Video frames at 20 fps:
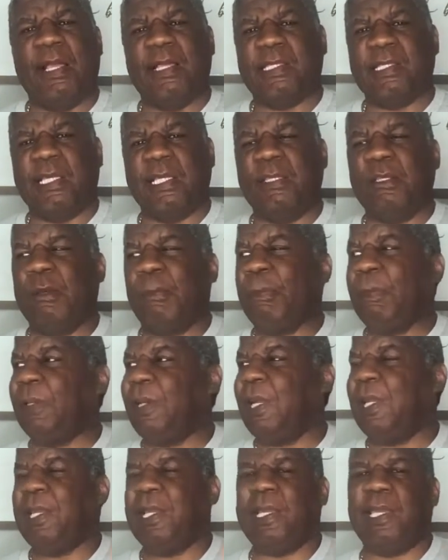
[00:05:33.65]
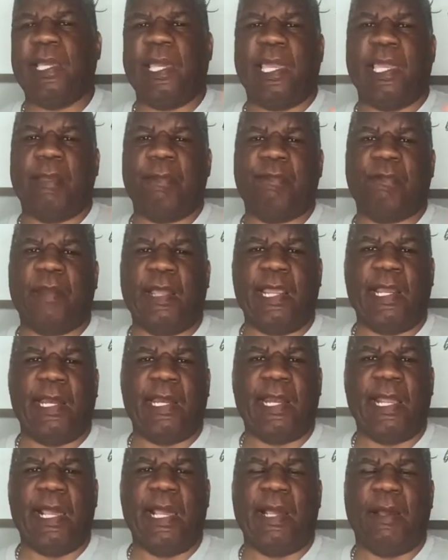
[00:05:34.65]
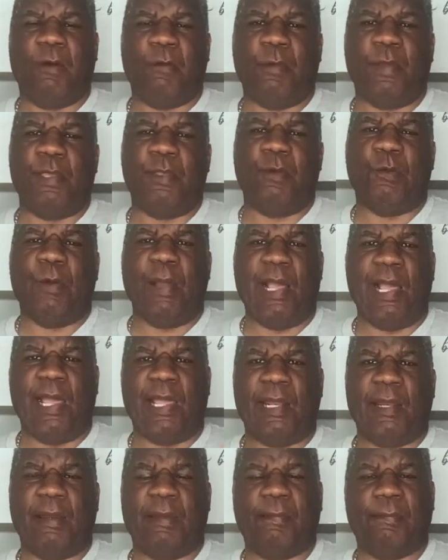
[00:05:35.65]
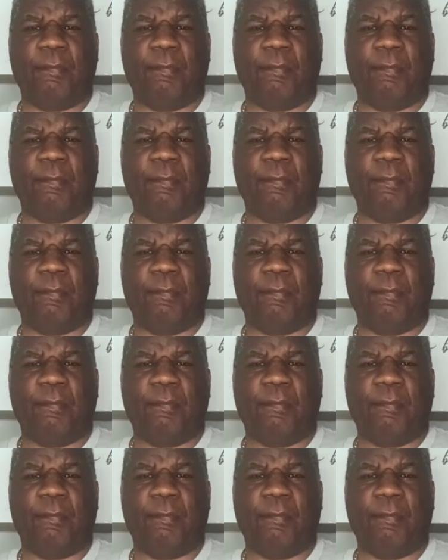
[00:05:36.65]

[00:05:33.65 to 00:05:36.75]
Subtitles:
See, you're playing the game right now where you at.